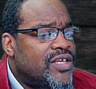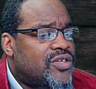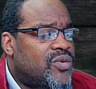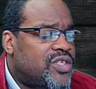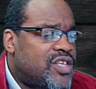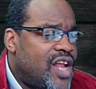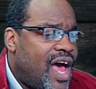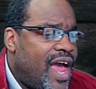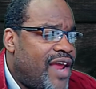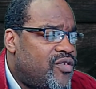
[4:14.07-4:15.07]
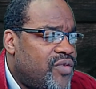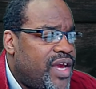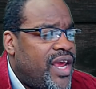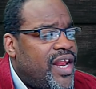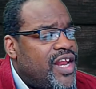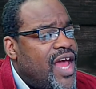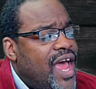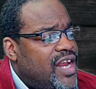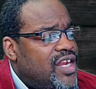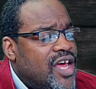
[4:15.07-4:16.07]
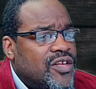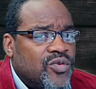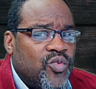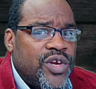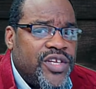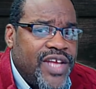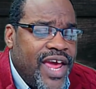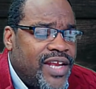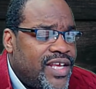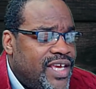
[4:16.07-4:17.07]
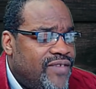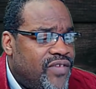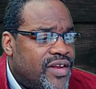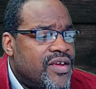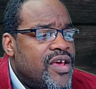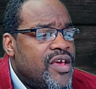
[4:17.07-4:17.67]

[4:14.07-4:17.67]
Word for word: So it's 9 green and 9 yellow. We're dead even.